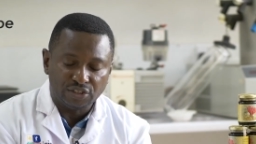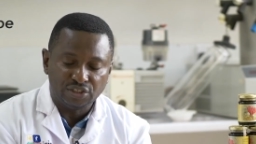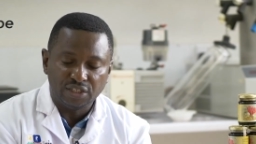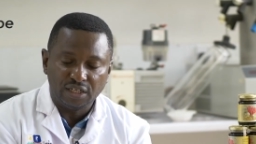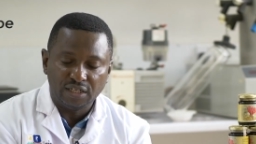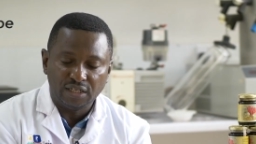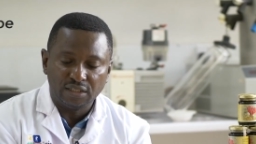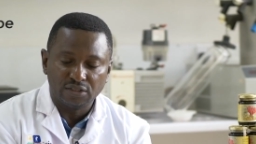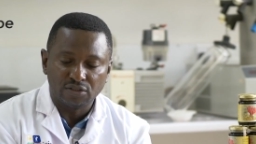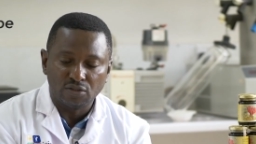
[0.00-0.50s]

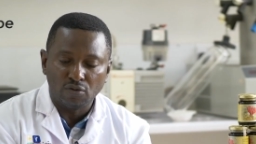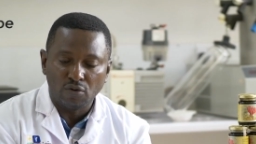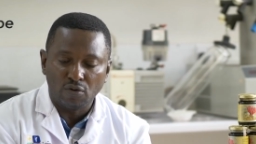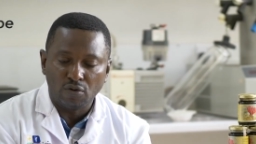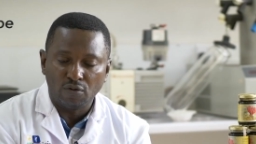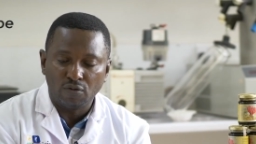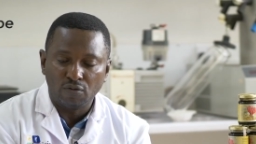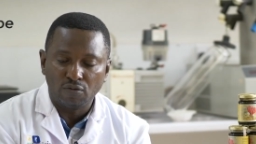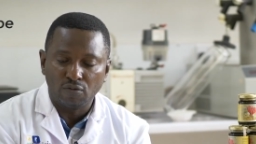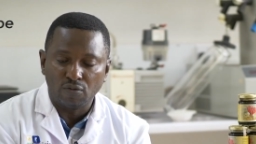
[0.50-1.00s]
jelly is
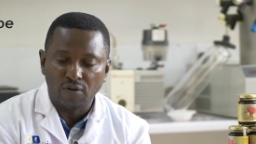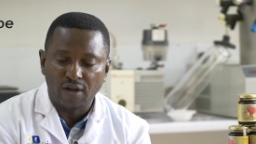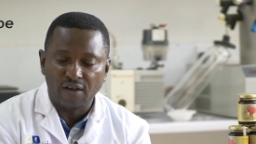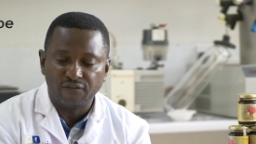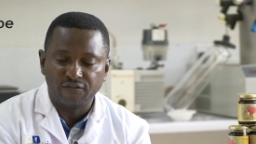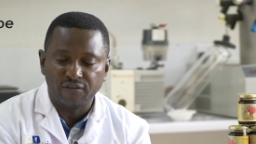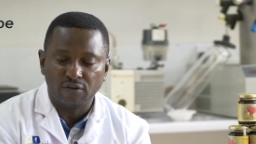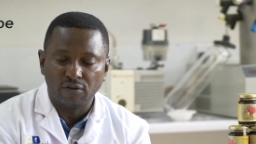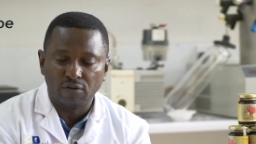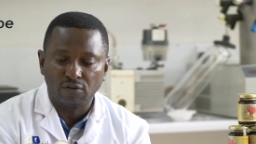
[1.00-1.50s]
known to
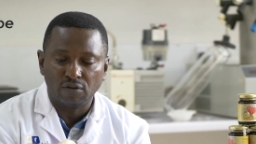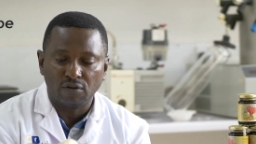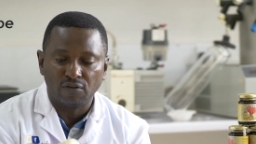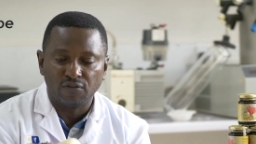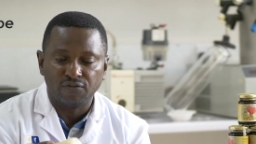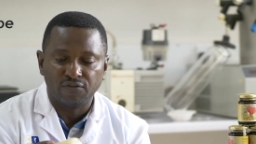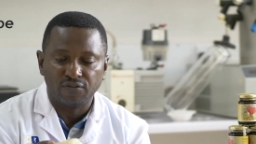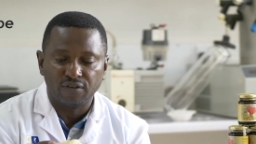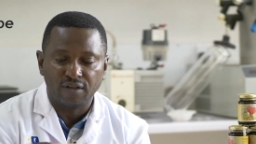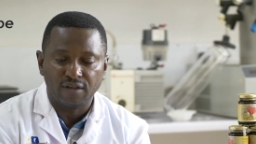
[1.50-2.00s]
have a lot of
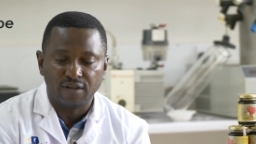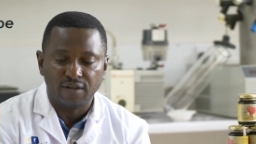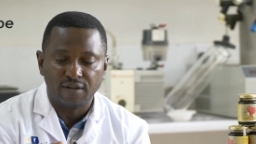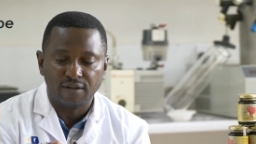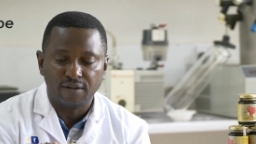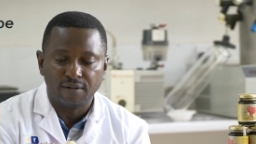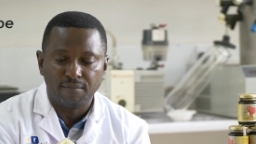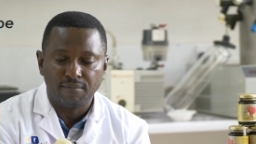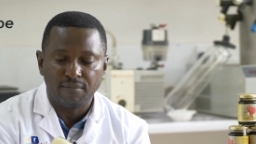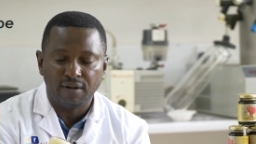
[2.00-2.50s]
uh,
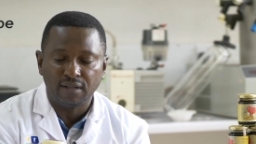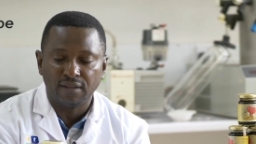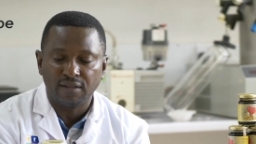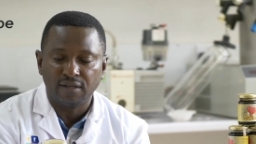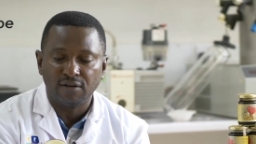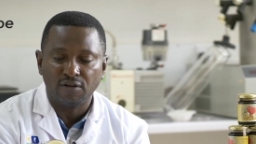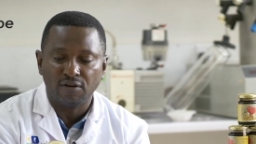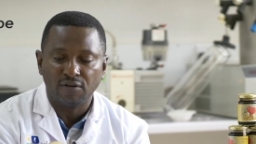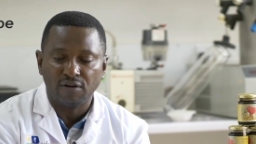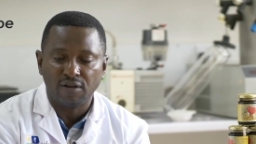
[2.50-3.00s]

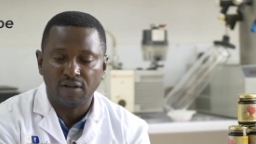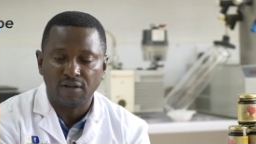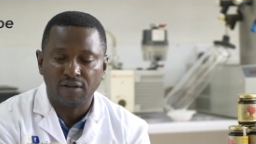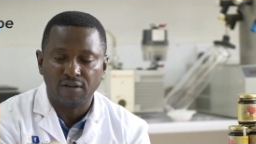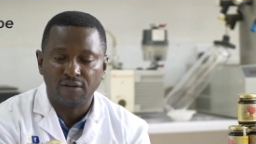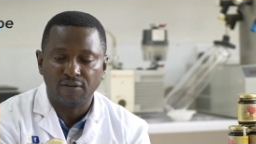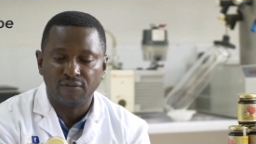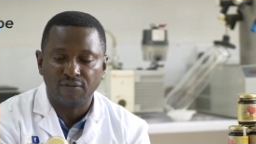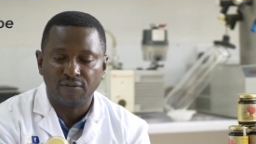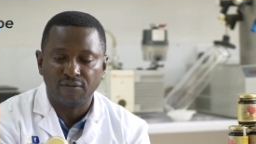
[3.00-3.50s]
medicinal
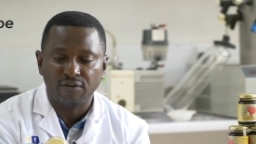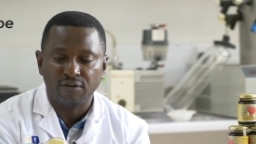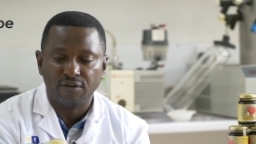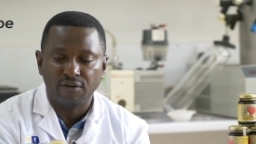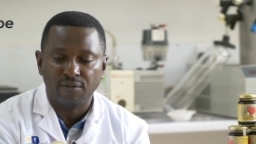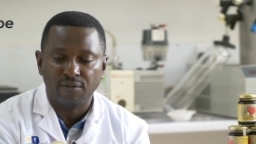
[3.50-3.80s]
uh, uh,